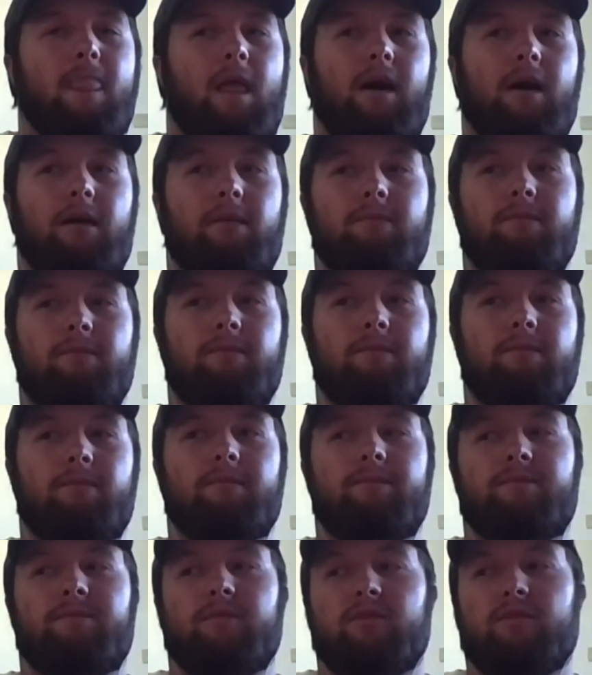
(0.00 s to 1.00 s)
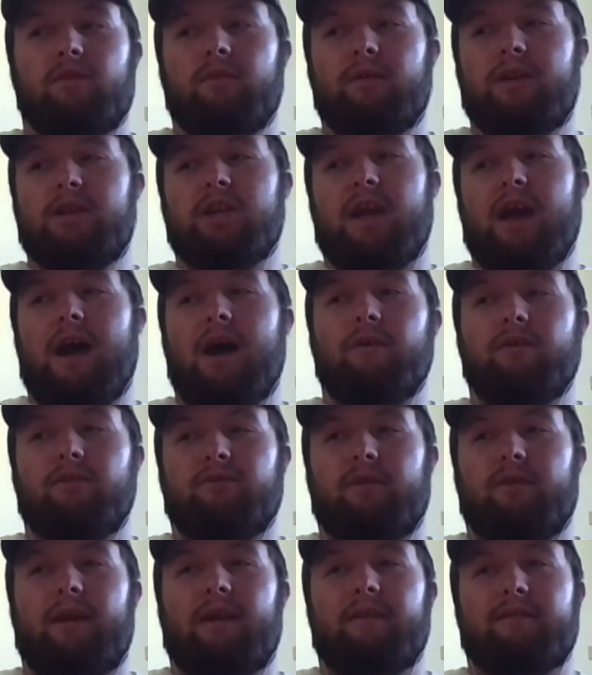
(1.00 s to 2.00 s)
Um, so each cow is
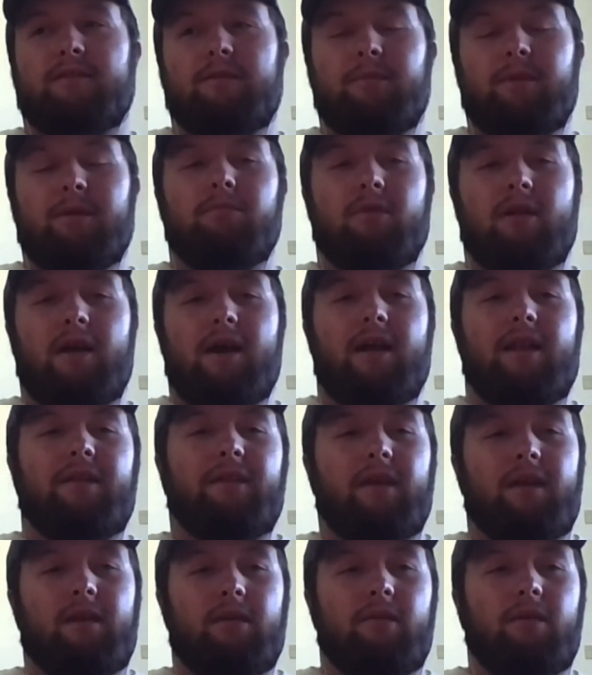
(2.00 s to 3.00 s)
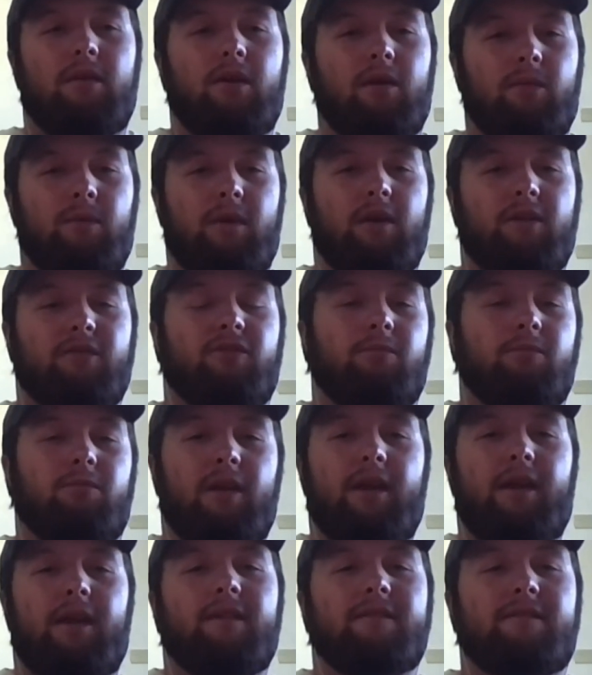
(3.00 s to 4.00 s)
raised to be bred, and then we also
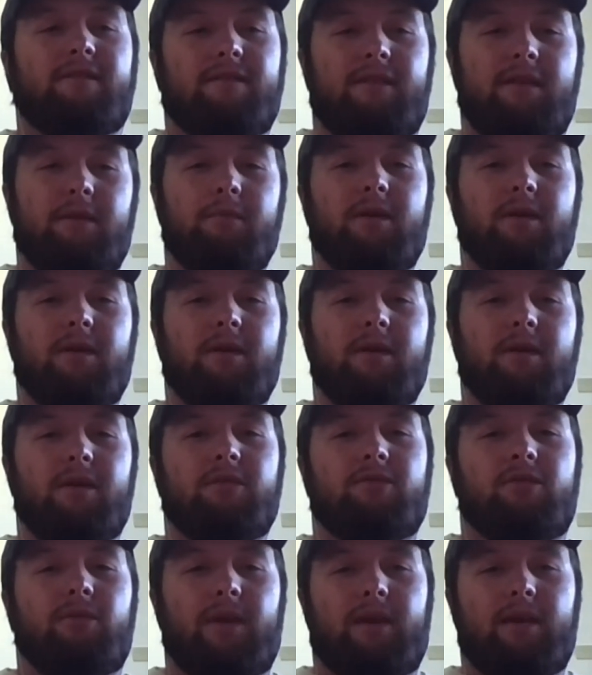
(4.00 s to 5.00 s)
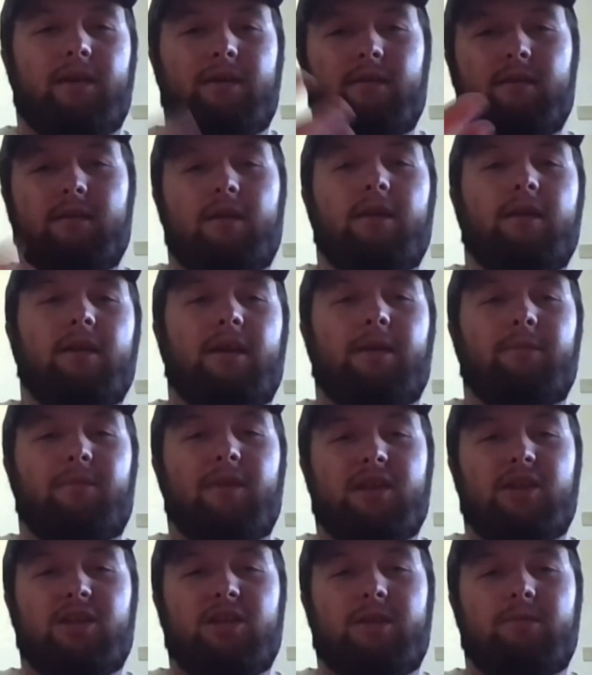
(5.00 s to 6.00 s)
bring in semen so we can keep
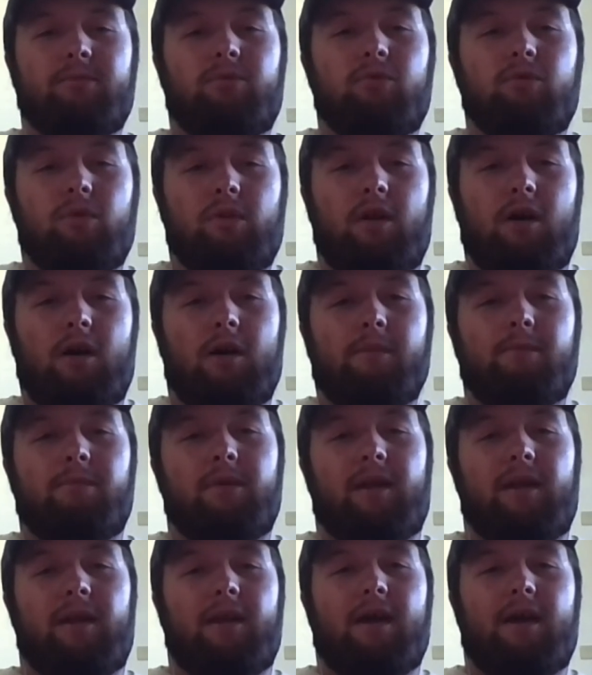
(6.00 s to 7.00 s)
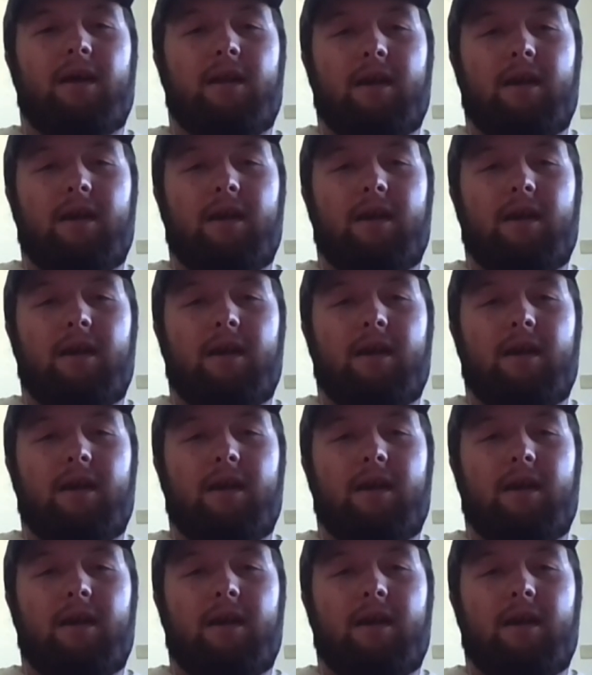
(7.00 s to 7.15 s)
that gene pool up and uh-huh.